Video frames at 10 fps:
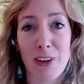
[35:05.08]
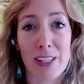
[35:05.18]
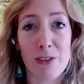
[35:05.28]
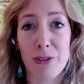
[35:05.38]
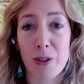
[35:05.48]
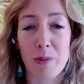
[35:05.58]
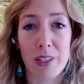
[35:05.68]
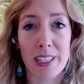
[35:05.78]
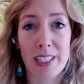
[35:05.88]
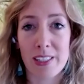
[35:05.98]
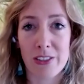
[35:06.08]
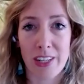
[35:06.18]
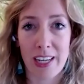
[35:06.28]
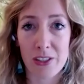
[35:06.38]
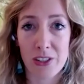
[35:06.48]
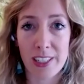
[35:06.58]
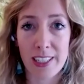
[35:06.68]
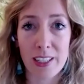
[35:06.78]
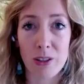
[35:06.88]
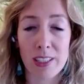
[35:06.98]
transfer money
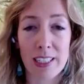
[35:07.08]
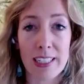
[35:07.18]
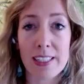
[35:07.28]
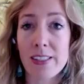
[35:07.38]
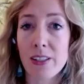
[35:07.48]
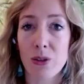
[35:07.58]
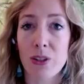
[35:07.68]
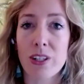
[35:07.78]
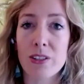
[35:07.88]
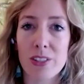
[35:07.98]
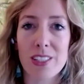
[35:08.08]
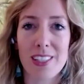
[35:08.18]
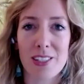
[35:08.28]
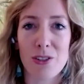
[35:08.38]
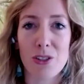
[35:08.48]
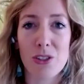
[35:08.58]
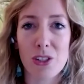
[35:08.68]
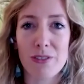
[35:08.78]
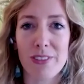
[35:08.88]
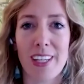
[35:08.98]
internationally, or at least in all the countries that you're
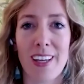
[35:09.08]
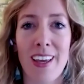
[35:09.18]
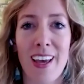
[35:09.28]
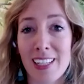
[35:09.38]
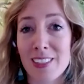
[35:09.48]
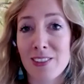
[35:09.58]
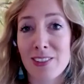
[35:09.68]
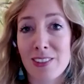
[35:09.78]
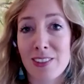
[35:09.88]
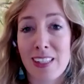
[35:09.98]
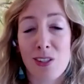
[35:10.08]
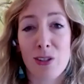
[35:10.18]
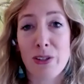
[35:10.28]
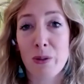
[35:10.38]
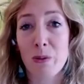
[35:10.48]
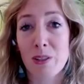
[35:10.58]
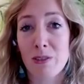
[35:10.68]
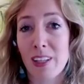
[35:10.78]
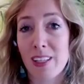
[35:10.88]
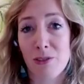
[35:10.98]
serving. And that's also
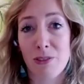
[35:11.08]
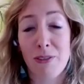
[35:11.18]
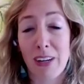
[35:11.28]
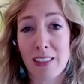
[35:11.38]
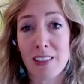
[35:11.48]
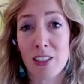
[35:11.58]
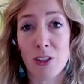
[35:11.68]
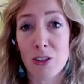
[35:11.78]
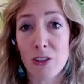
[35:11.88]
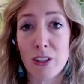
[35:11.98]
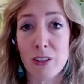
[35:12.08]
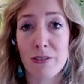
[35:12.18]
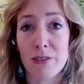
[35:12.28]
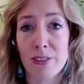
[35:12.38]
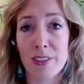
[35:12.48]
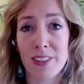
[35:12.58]
what is reflected in your growth.